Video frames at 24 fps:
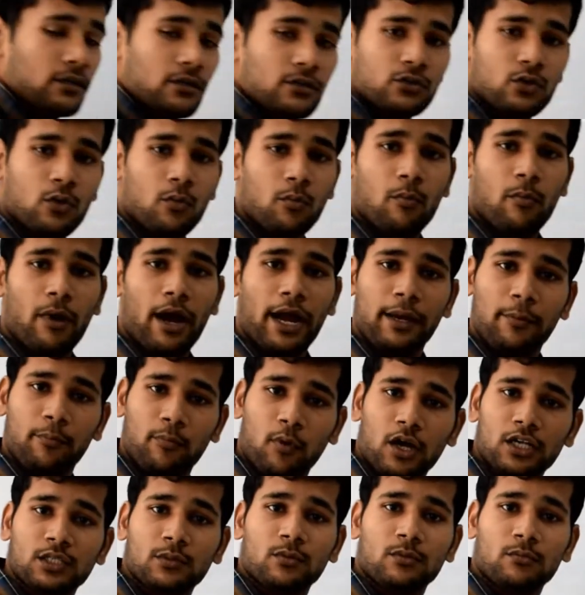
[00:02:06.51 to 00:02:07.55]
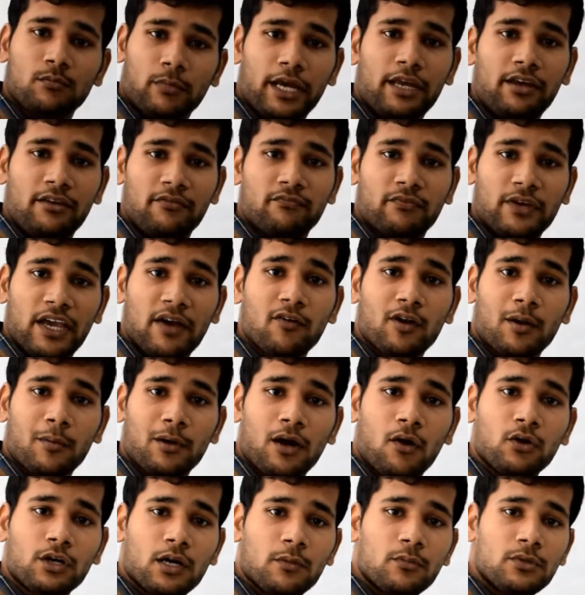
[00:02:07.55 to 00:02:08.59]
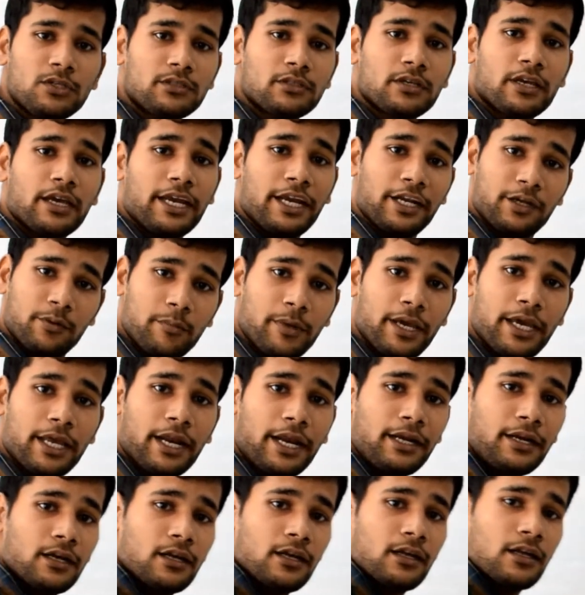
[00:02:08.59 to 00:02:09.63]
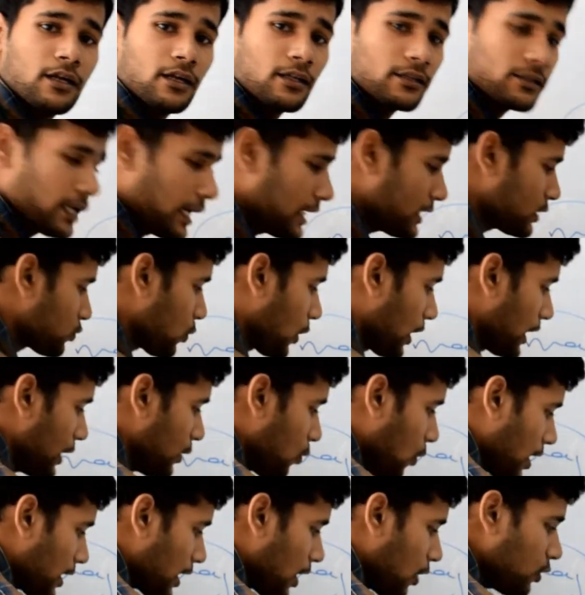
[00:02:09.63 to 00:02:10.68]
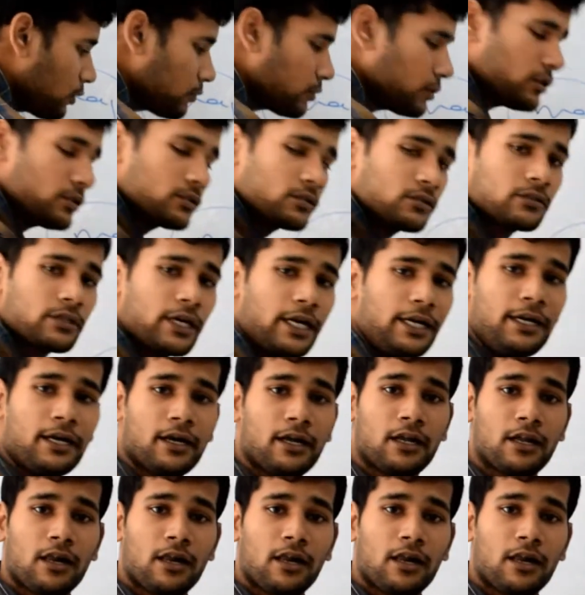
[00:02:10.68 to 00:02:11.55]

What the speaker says: So my favorable outcome is it may rain. That is only one output, right?